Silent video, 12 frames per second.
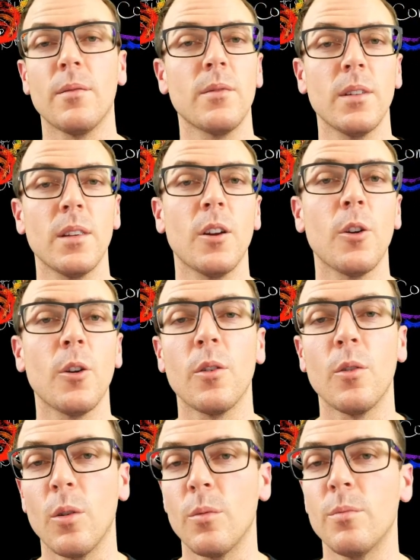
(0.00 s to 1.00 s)
heard
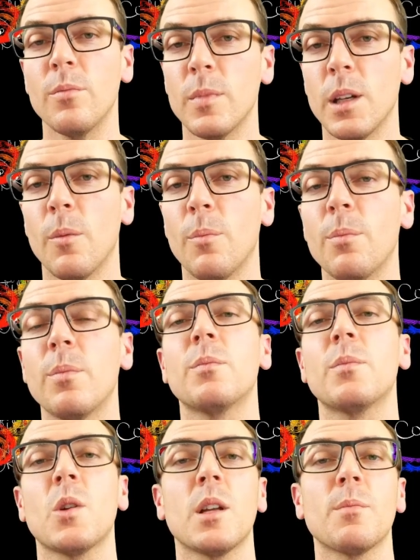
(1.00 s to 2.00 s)
or
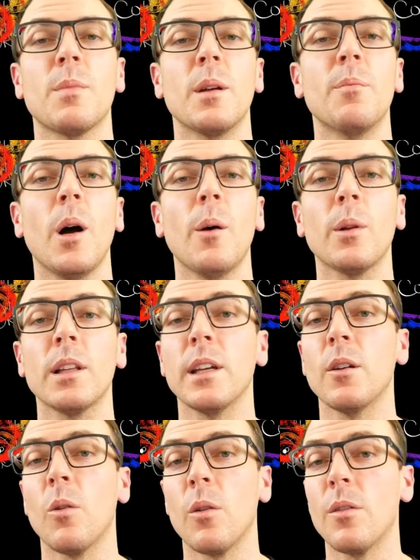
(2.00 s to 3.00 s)
transmitted publicly
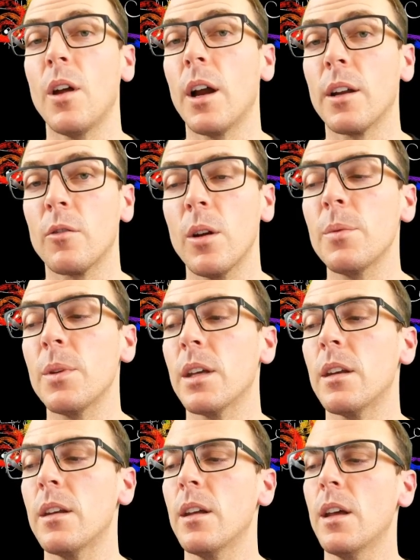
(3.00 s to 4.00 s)
or not encrypted.
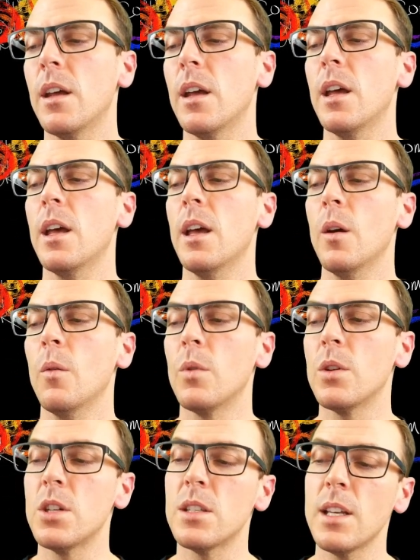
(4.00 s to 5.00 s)
When
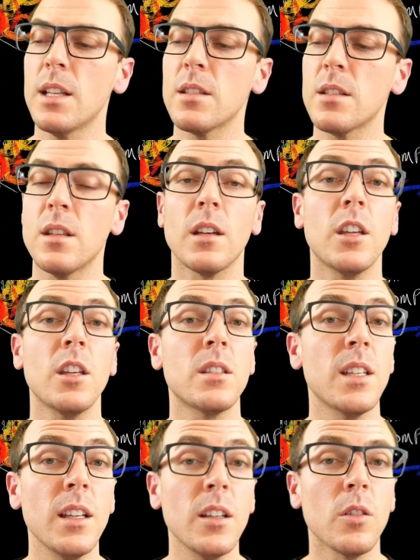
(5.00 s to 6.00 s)
she sends the
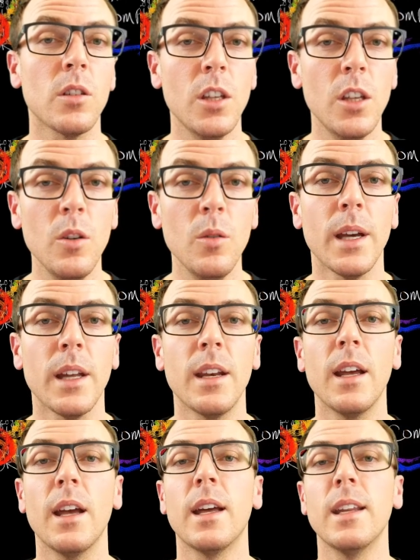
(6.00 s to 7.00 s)
single qubit,
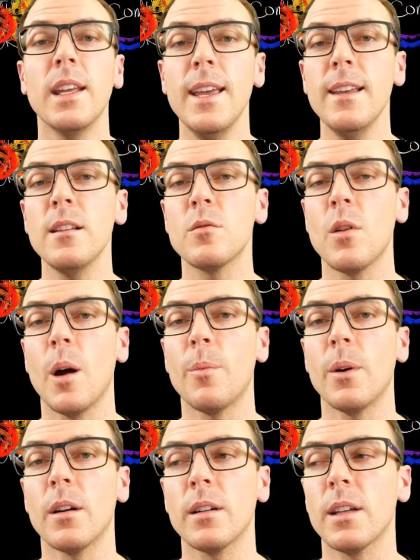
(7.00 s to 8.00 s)
an
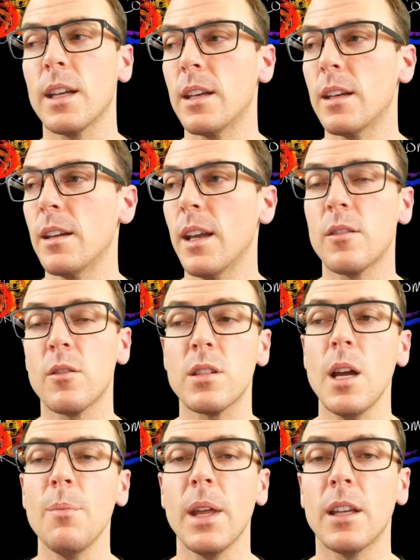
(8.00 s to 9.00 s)
eavesdropper can
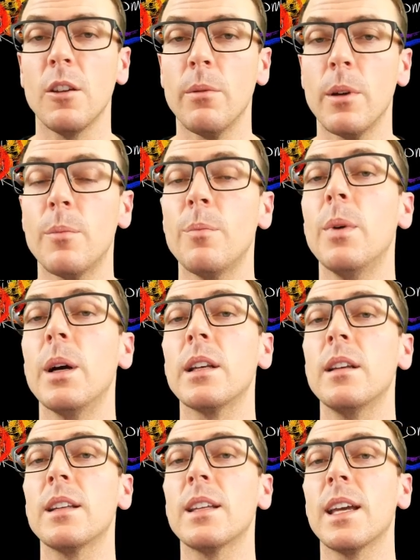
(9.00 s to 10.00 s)
intercept that qubit, but
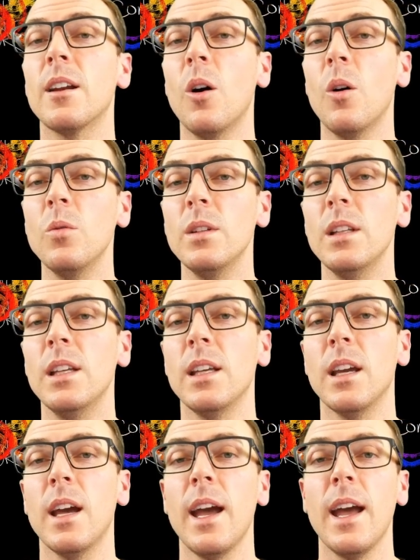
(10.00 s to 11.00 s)
can only
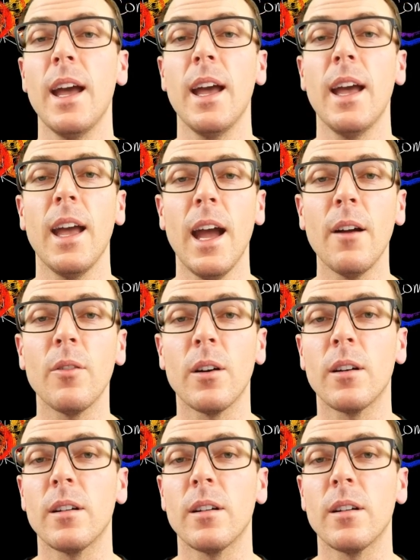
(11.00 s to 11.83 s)
ever